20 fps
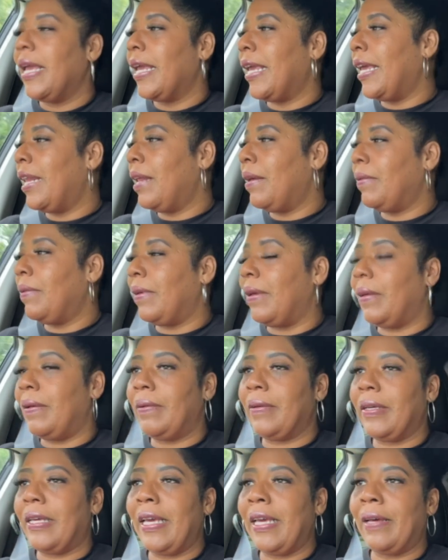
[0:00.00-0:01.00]
Get on,
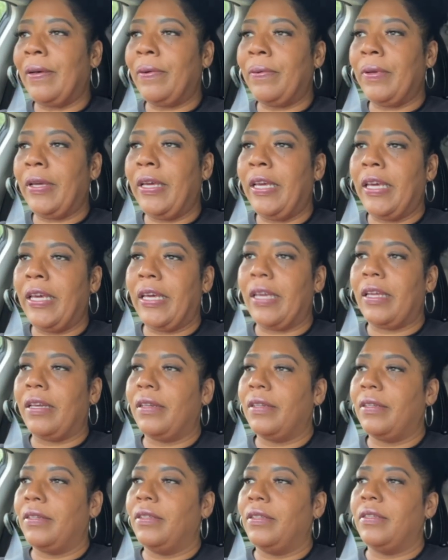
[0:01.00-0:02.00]
on, get on, get,
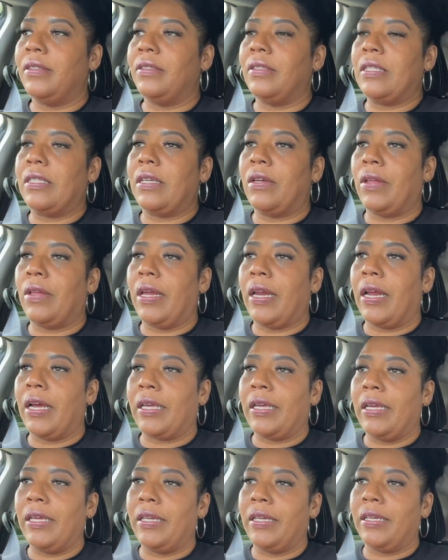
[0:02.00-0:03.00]
so that I
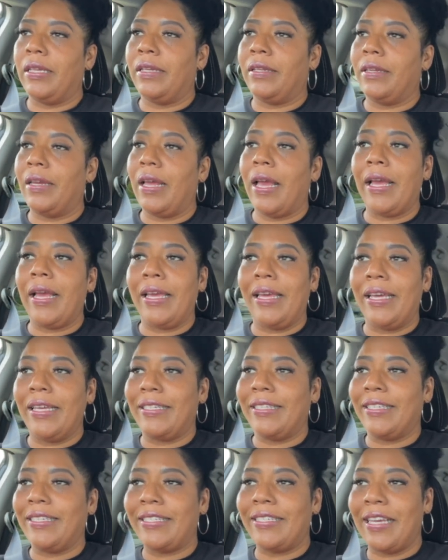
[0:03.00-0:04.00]
can
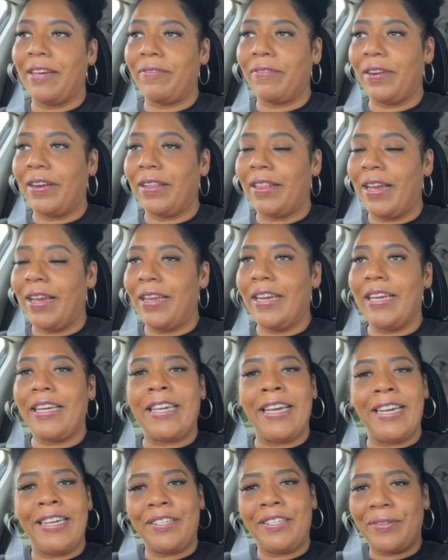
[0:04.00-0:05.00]
get to South Carolina
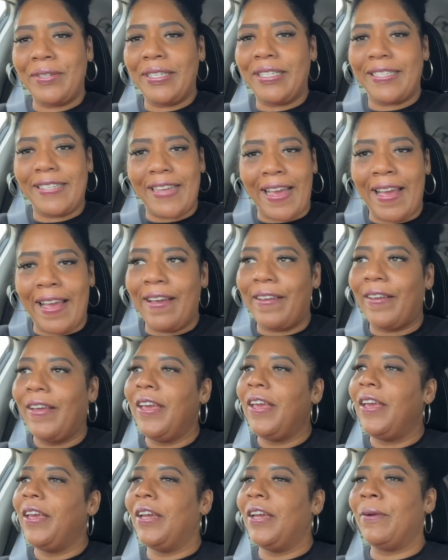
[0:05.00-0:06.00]
country style.
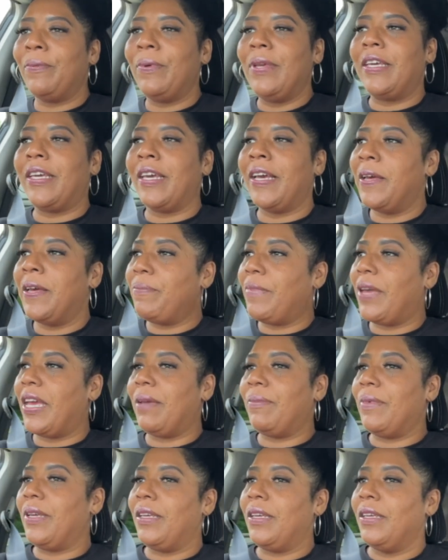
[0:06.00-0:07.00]
Here we come,
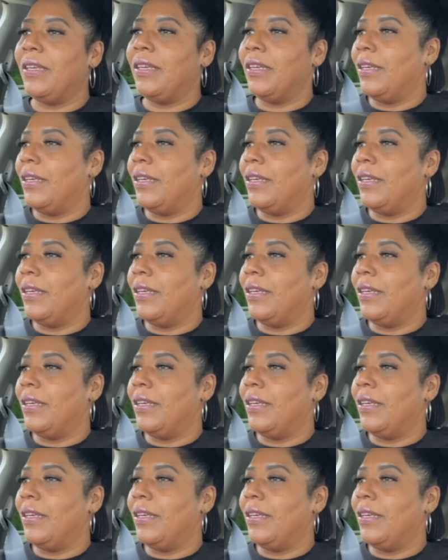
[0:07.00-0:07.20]
baby.